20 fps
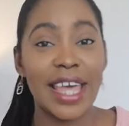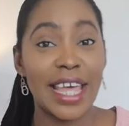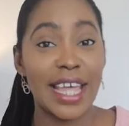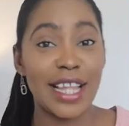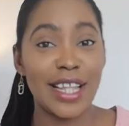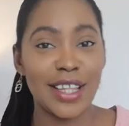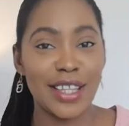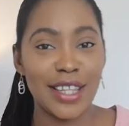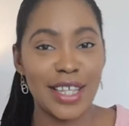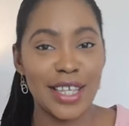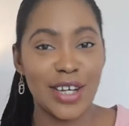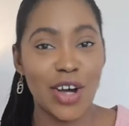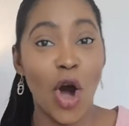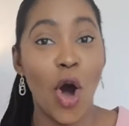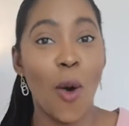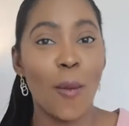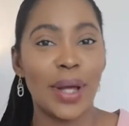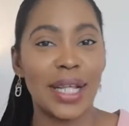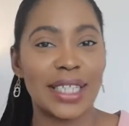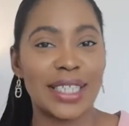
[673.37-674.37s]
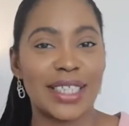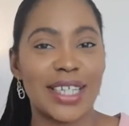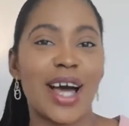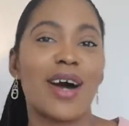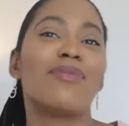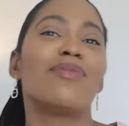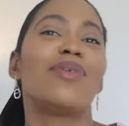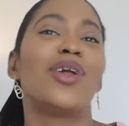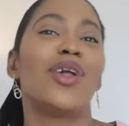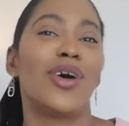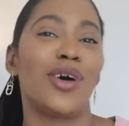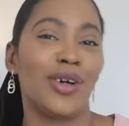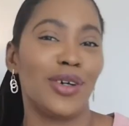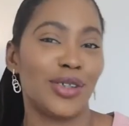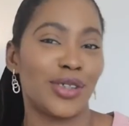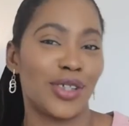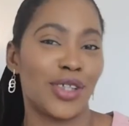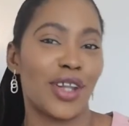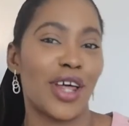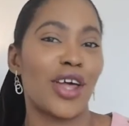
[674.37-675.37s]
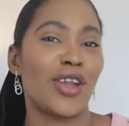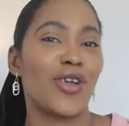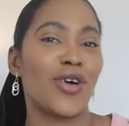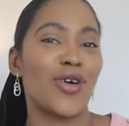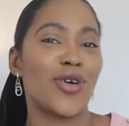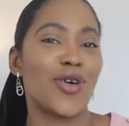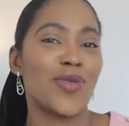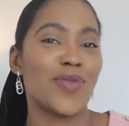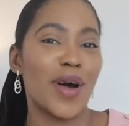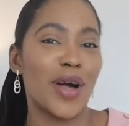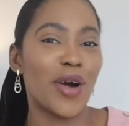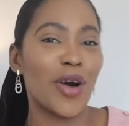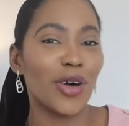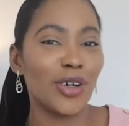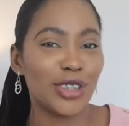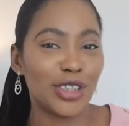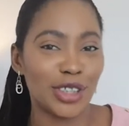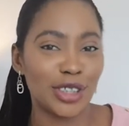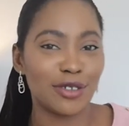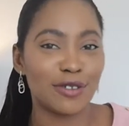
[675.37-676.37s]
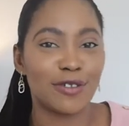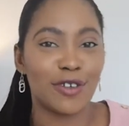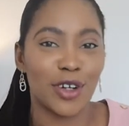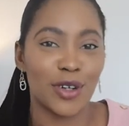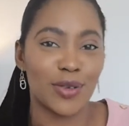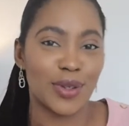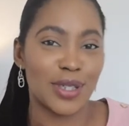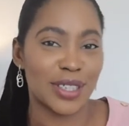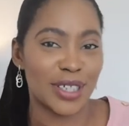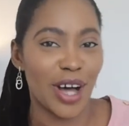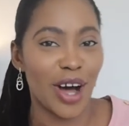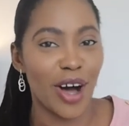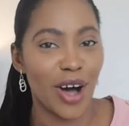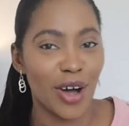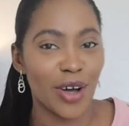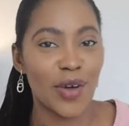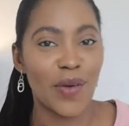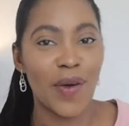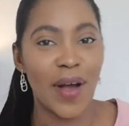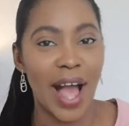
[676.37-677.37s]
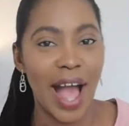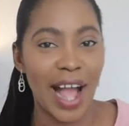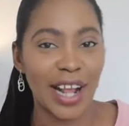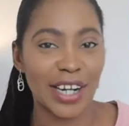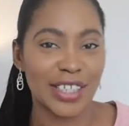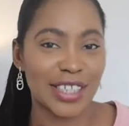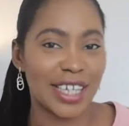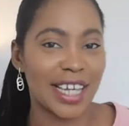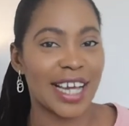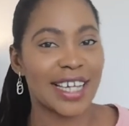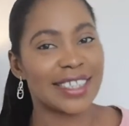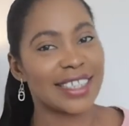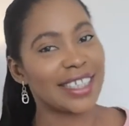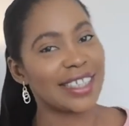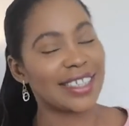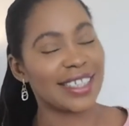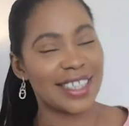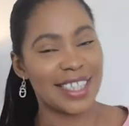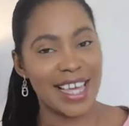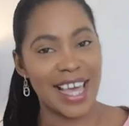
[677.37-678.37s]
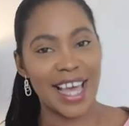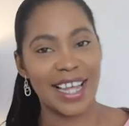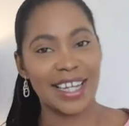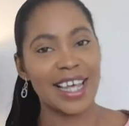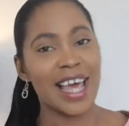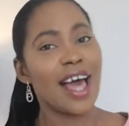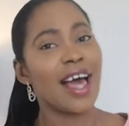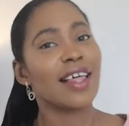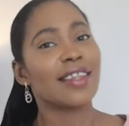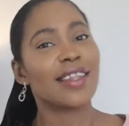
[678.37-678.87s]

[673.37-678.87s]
in the comments down below so that I know who my OG followers are who are actually getting to the end.